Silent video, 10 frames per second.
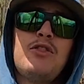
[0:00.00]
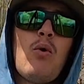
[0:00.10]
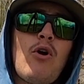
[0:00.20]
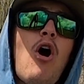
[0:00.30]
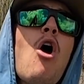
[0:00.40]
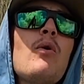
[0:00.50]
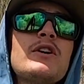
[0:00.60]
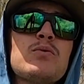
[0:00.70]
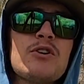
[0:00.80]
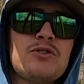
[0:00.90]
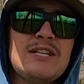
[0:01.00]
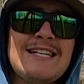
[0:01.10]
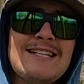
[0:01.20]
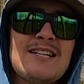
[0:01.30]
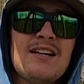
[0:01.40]
don't always want to
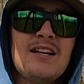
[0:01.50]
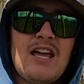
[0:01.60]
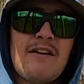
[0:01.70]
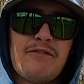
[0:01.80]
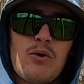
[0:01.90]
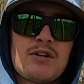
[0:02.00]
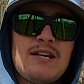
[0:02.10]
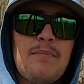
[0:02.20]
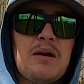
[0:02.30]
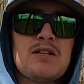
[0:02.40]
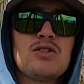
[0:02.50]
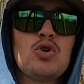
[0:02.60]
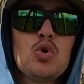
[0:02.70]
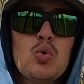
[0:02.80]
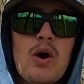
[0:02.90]
eat if your tippet
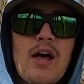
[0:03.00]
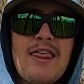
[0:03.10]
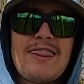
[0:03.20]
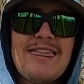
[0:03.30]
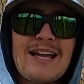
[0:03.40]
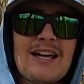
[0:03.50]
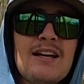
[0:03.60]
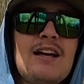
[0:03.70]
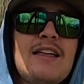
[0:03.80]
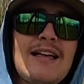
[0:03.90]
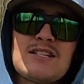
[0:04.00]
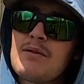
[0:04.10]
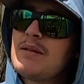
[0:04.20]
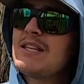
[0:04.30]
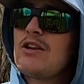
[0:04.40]
is too thick.
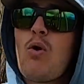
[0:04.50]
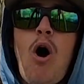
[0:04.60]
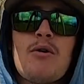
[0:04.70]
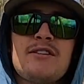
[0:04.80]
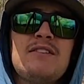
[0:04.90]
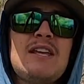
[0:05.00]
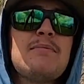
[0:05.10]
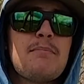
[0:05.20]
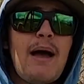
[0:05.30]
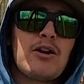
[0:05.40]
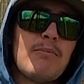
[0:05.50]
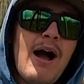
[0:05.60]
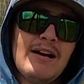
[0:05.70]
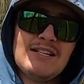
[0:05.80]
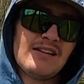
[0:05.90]
That's something that you always have to keep in the back of your
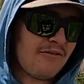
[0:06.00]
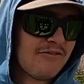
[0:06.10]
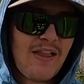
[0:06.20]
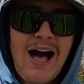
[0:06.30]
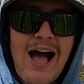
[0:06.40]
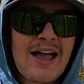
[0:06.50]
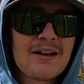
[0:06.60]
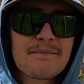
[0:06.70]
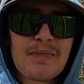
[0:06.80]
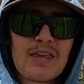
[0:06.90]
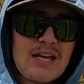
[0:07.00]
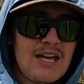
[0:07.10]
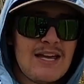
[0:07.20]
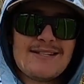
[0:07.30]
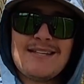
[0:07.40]
mind. Is it the fly?
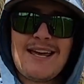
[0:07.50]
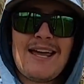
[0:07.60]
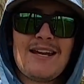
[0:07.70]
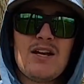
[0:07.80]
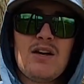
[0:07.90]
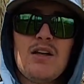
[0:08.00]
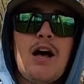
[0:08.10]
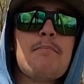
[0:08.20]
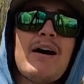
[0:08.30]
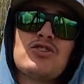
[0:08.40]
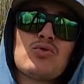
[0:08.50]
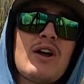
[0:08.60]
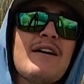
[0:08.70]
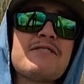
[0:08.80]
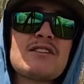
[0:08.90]
Is it my
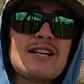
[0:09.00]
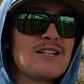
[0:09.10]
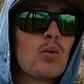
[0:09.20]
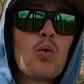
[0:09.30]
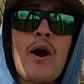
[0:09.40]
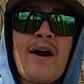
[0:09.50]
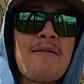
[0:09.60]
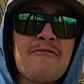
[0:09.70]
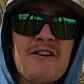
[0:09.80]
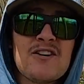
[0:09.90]
drifts? Is it where I'm